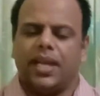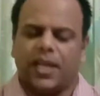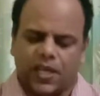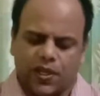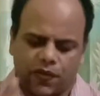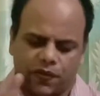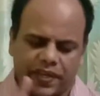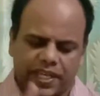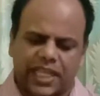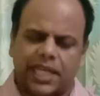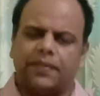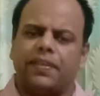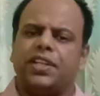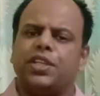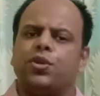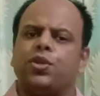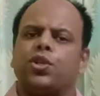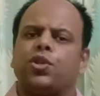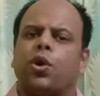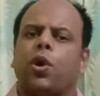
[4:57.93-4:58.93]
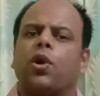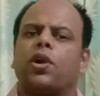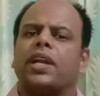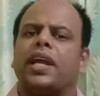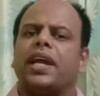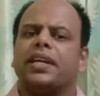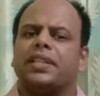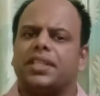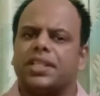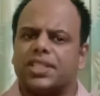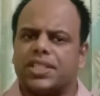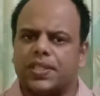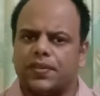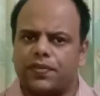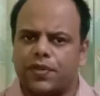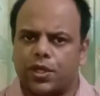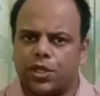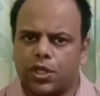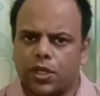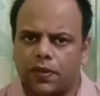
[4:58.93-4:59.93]
Whenever you talk like this in
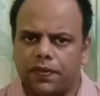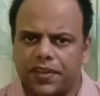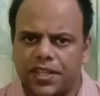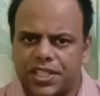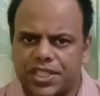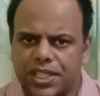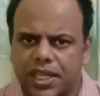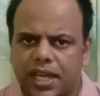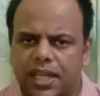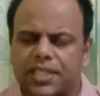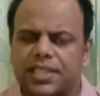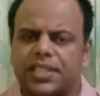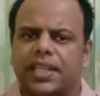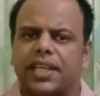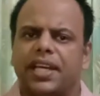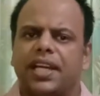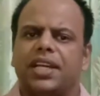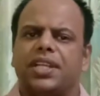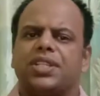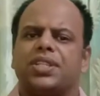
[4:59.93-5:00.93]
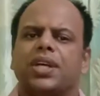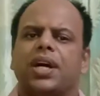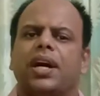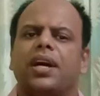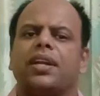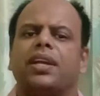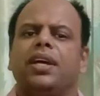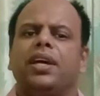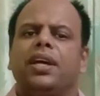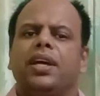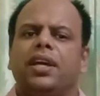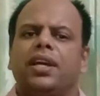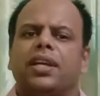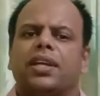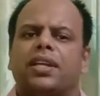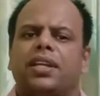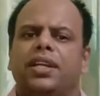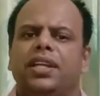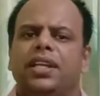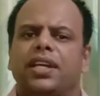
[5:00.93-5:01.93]
front of HR, the HR
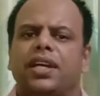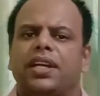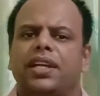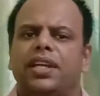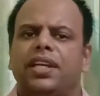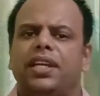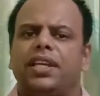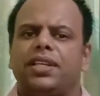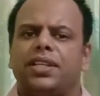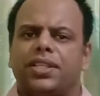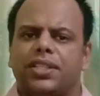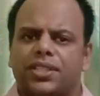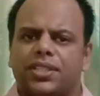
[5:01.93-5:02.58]
clearly